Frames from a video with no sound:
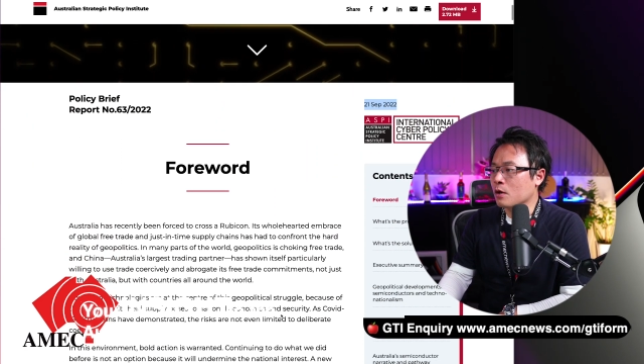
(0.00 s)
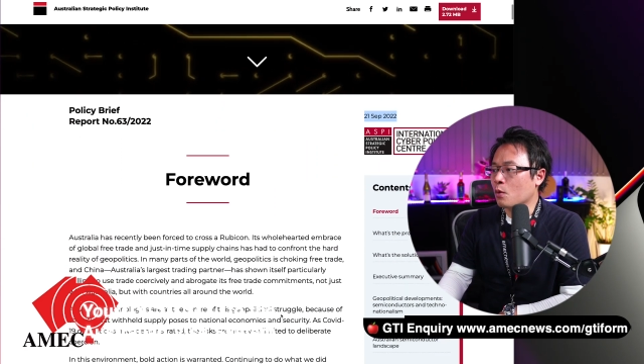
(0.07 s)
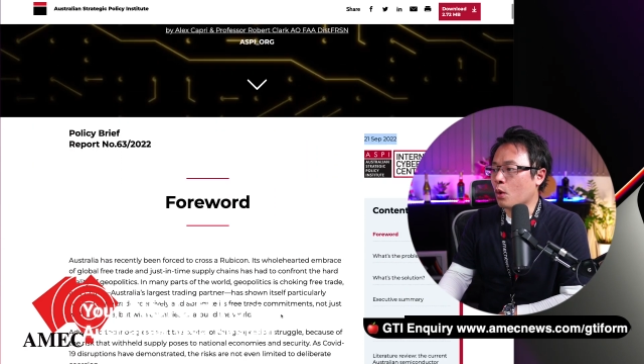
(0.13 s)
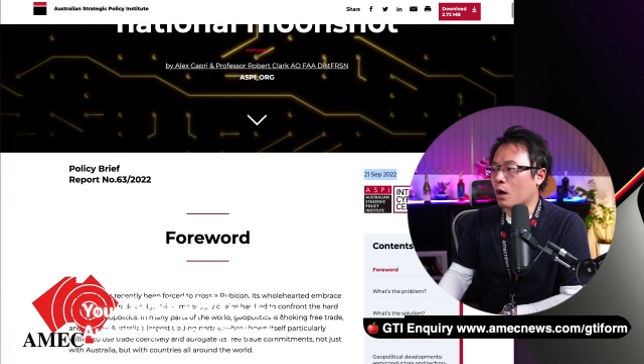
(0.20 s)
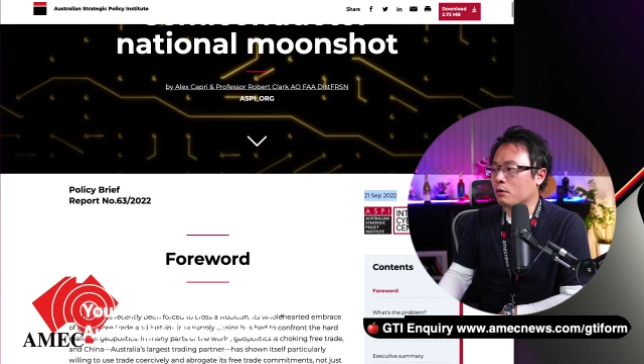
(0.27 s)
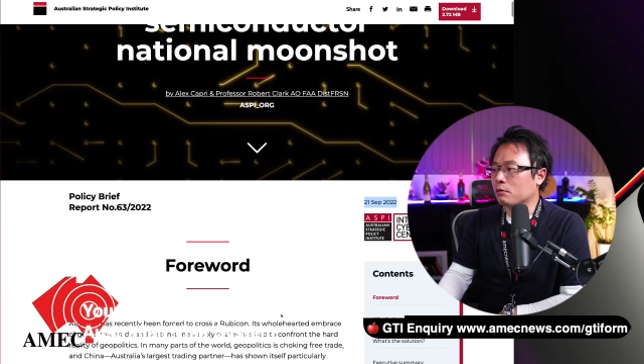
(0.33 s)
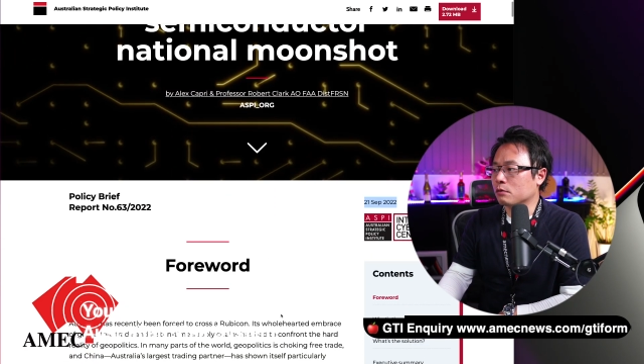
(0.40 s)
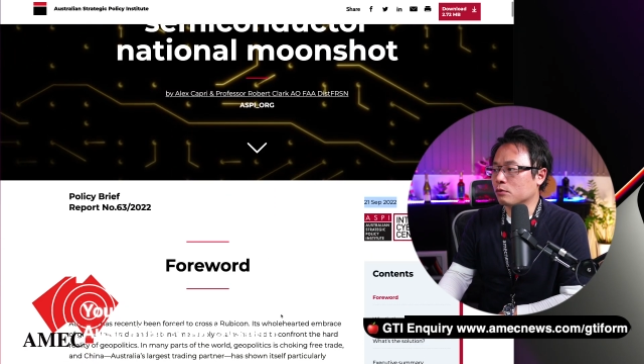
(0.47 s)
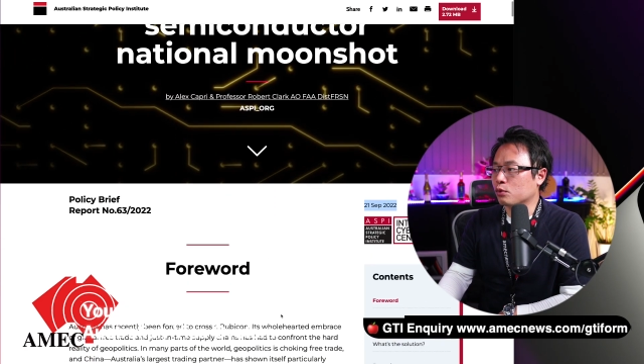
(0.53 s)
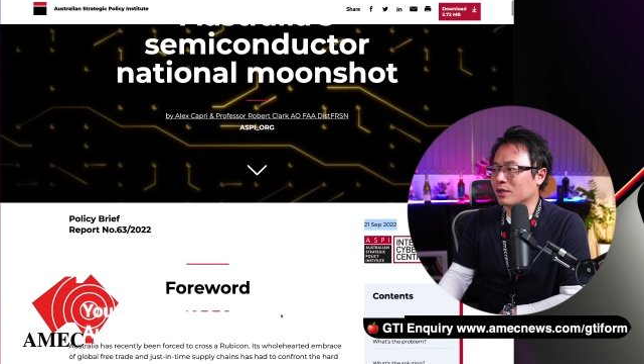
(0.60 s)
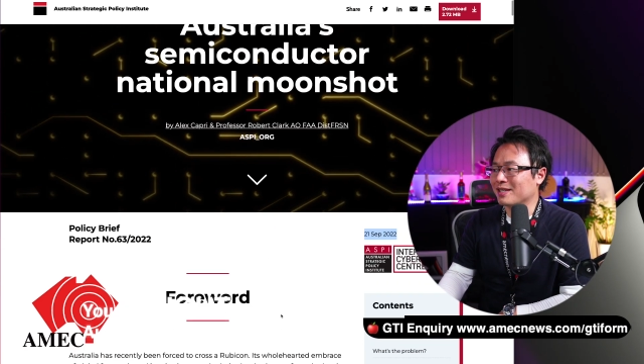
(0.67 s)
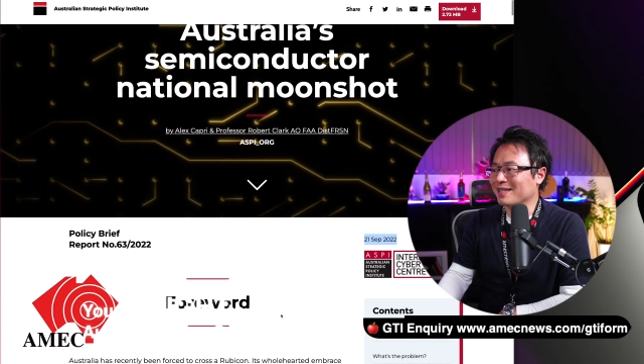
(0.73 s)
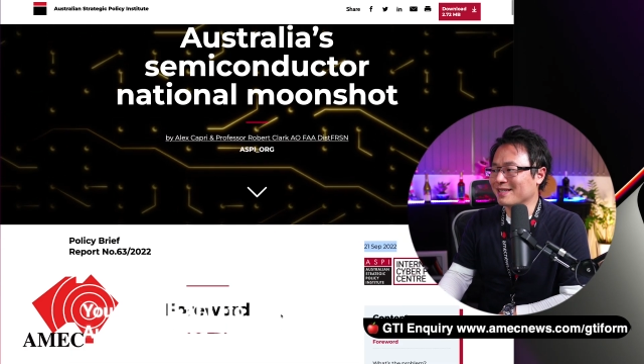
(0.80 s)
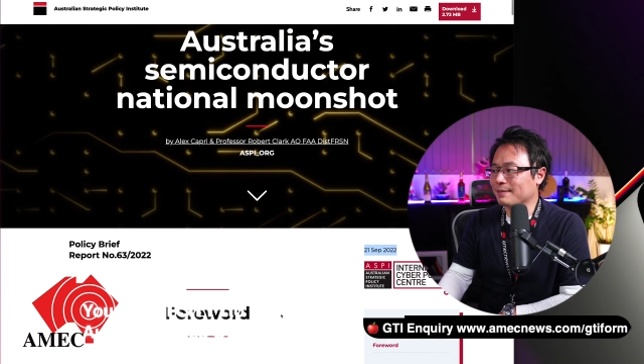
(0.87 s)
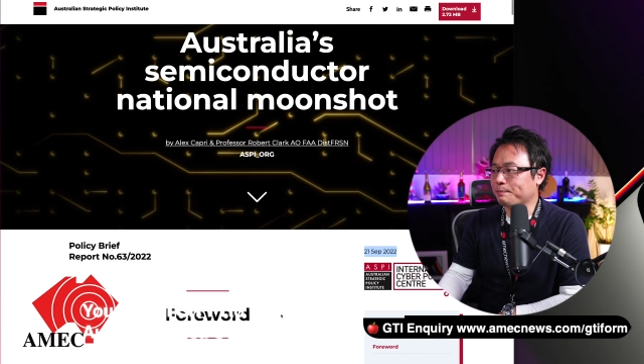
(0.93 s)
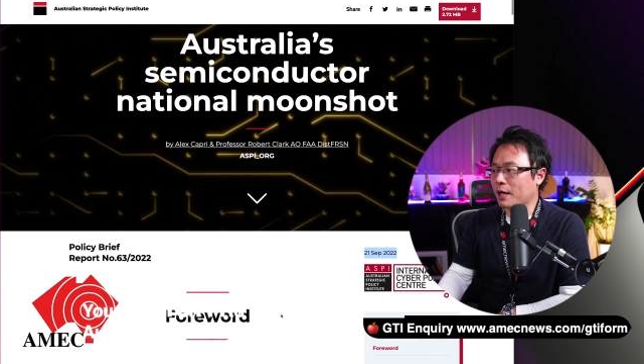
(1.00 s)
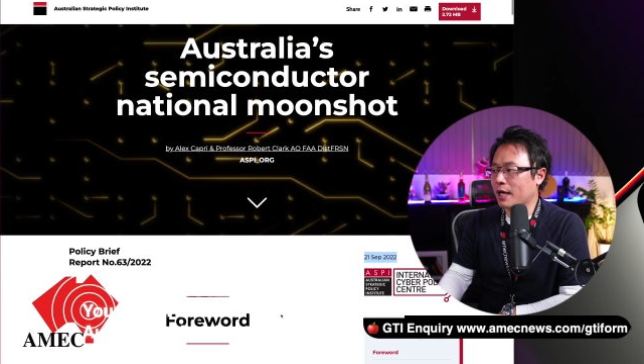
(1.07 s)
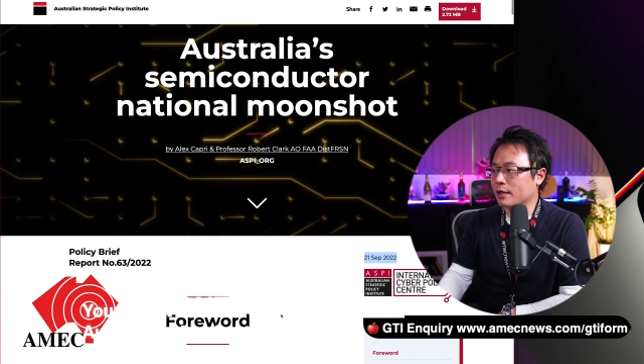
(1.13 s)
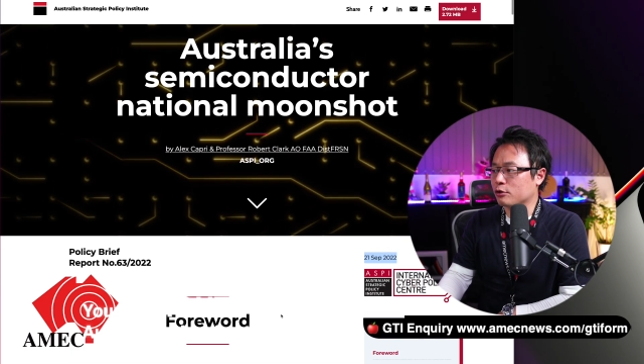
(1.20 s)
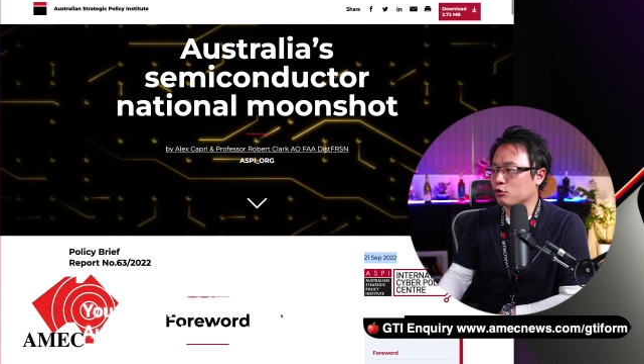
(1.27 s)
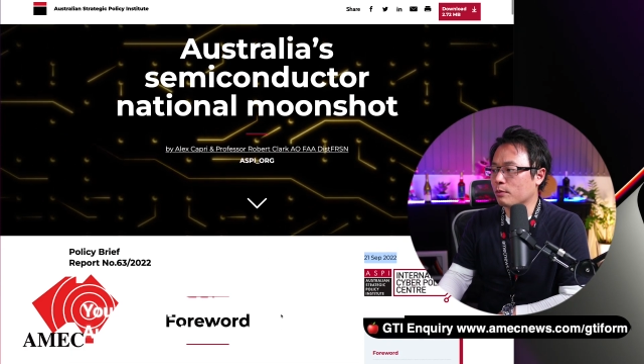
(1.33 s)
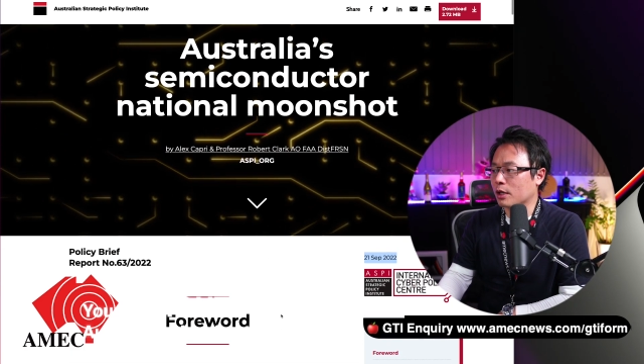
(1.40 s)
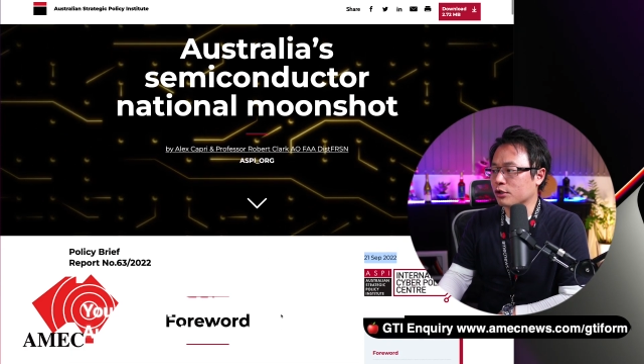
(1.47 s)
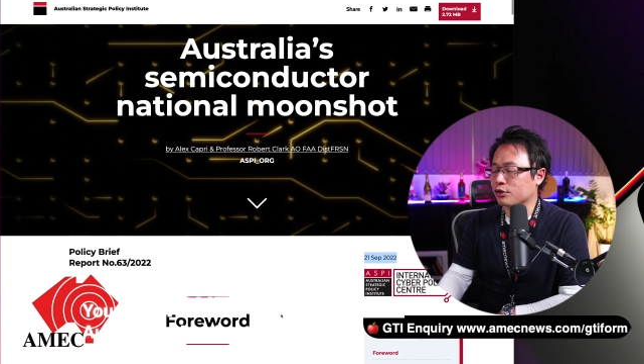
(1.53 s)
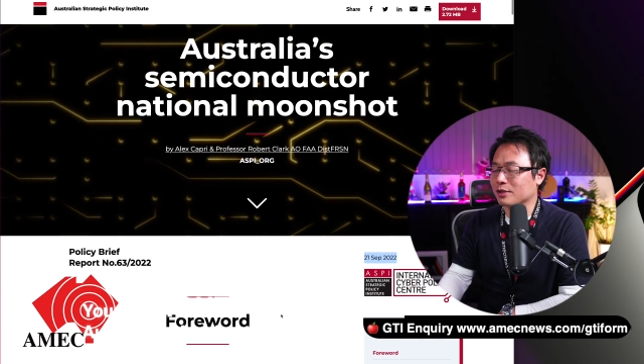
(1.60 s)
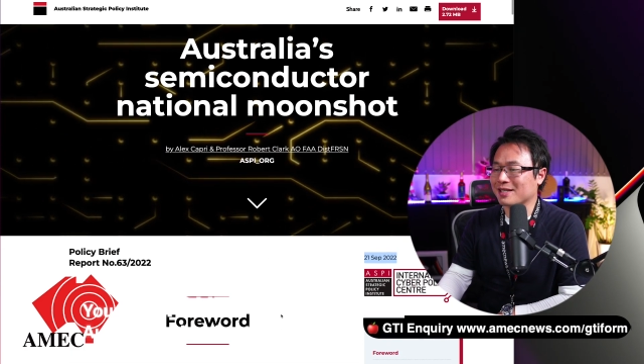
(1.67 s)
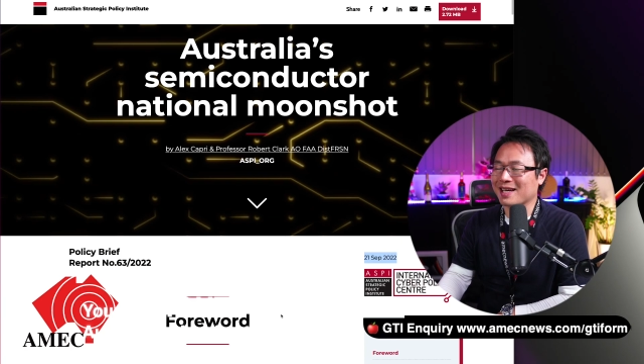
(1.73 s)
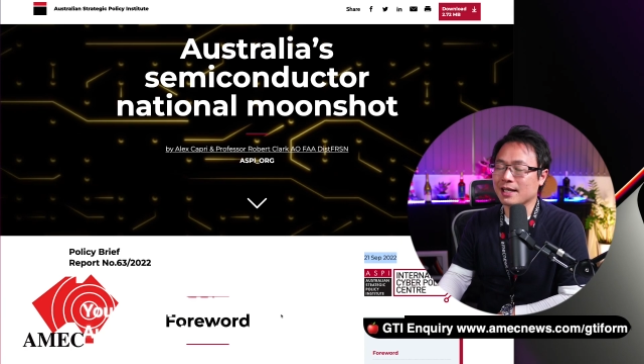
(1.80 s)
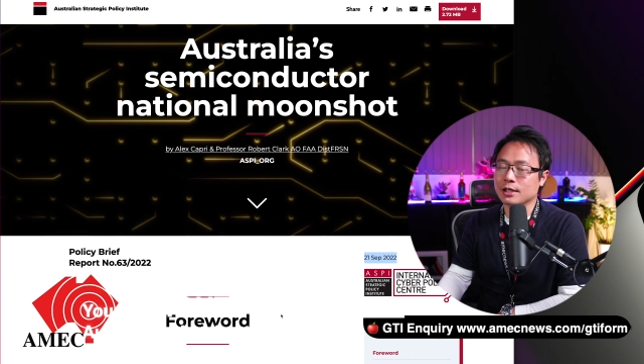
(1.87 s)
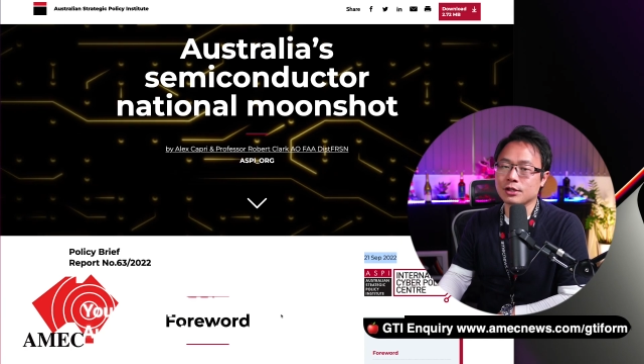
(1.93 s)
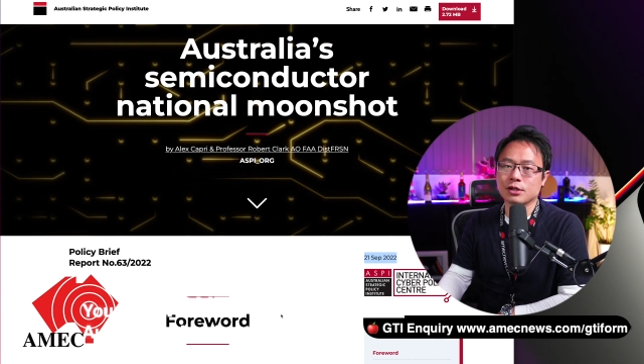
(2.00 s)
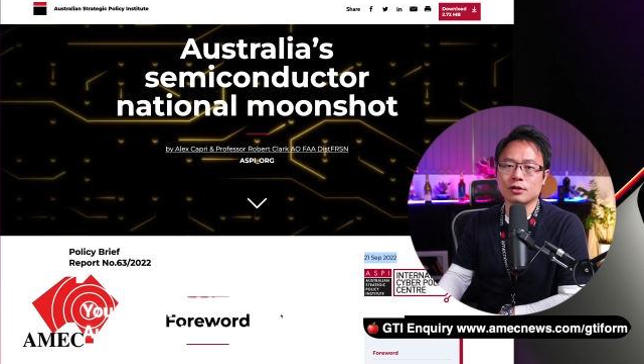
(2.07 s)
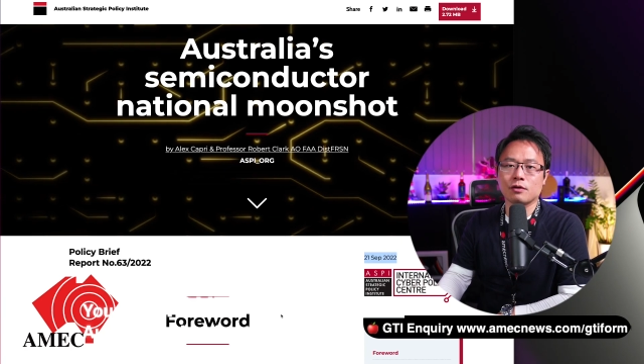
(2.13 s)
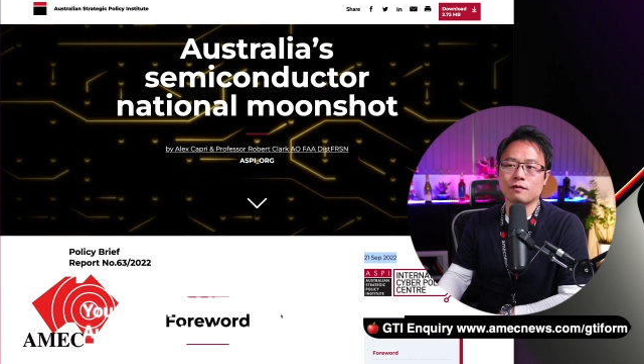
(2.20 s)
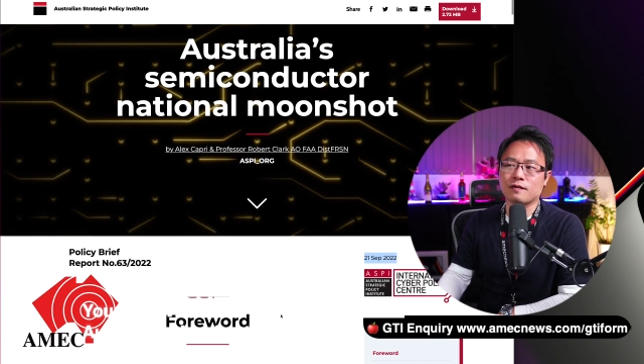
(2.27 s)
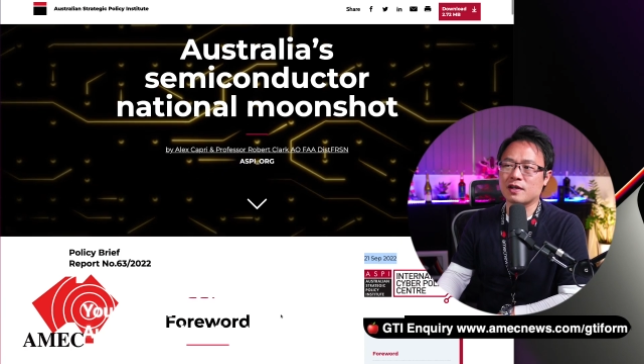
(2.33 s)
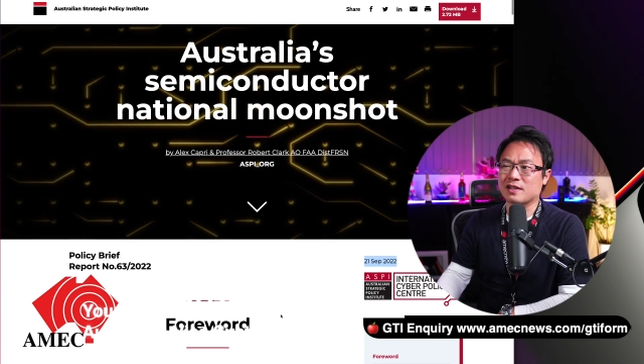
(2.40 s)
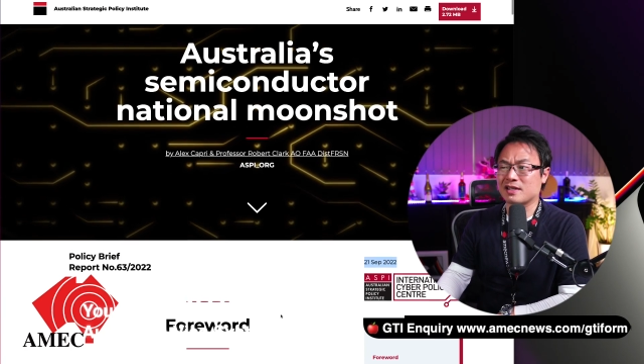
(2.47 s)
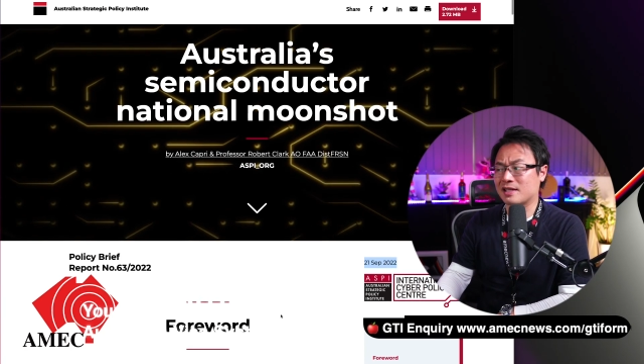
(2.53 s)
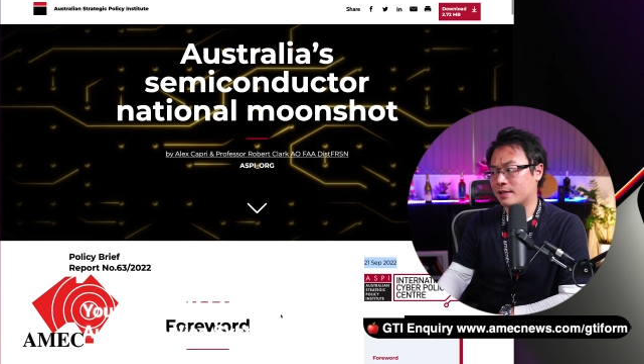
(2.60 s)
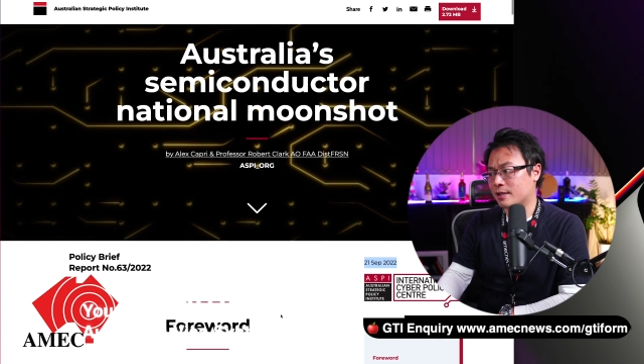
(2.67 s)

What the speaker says: Well, we didn't pay too much attention, obviously.